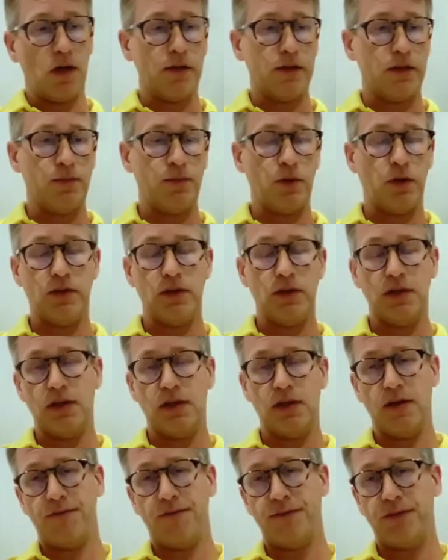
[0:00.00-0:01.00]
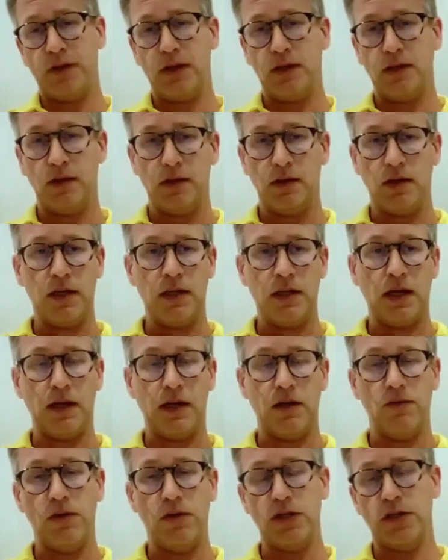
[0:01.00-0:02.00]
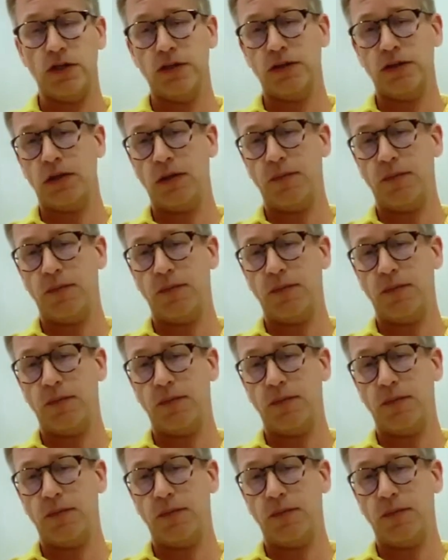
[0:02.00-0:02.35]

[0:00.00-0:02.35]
spot ETF in other regions.